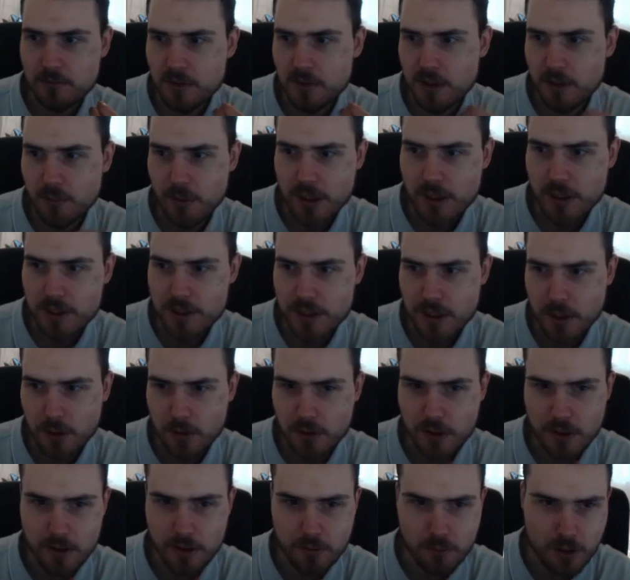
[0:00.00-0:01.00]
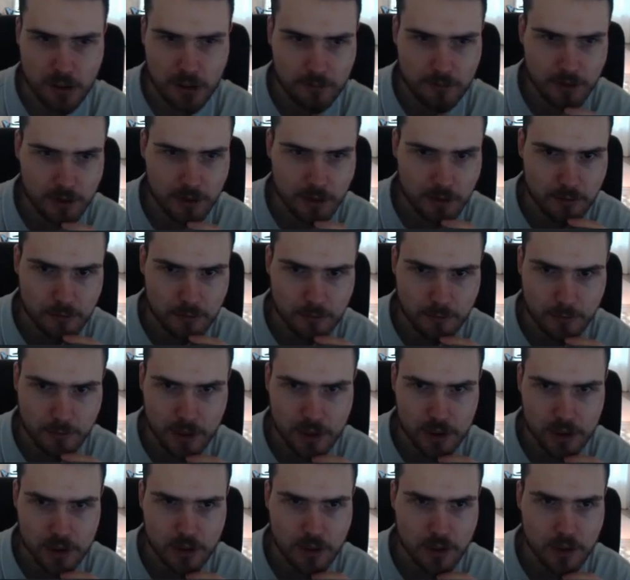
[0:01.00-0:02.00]
we can see all the relevant
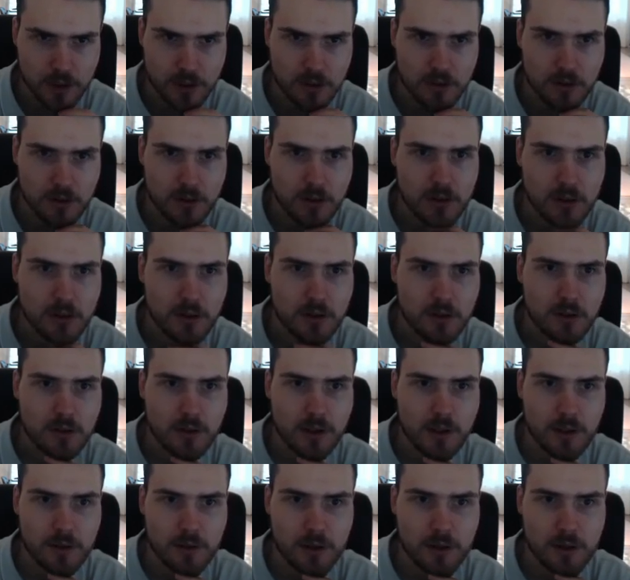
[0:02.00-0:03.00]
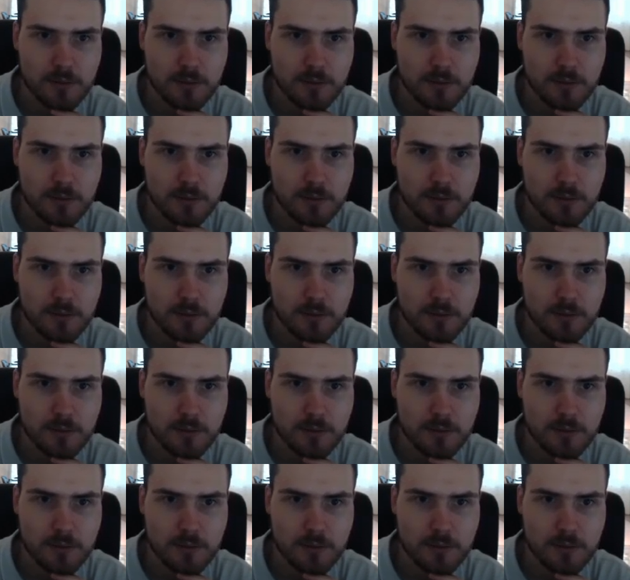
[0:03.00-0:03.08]
information in there.